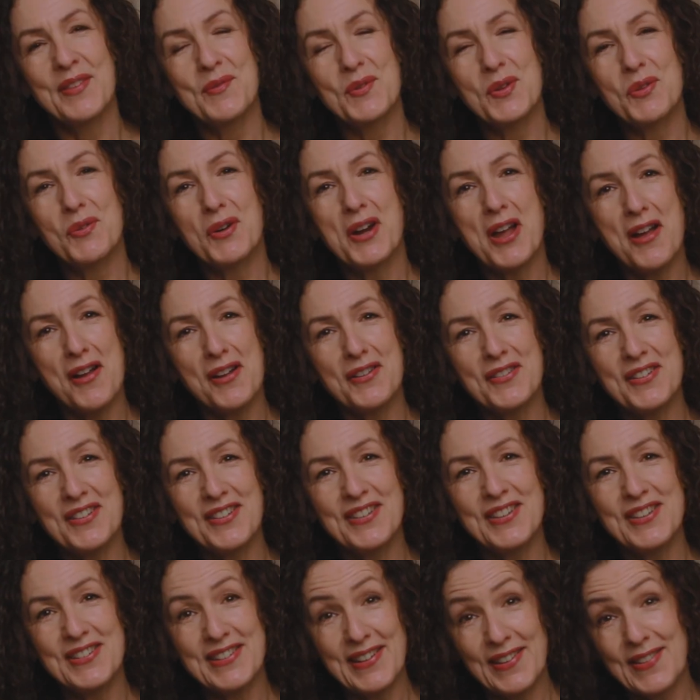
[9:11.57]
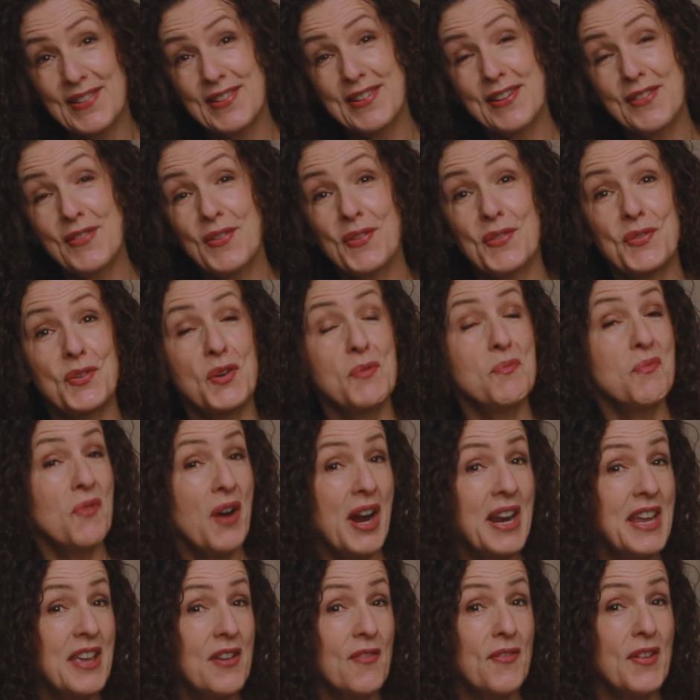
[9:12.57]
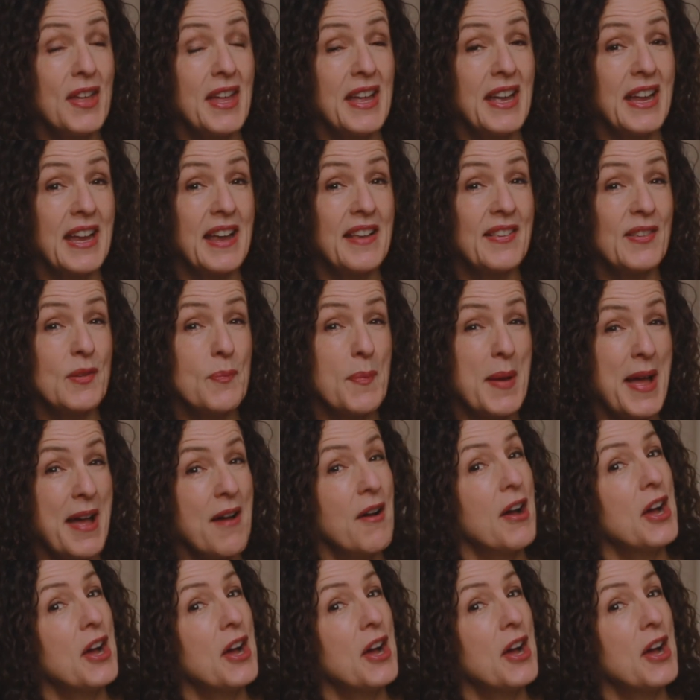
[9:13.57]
With regard to distance from Reykjavik, it's about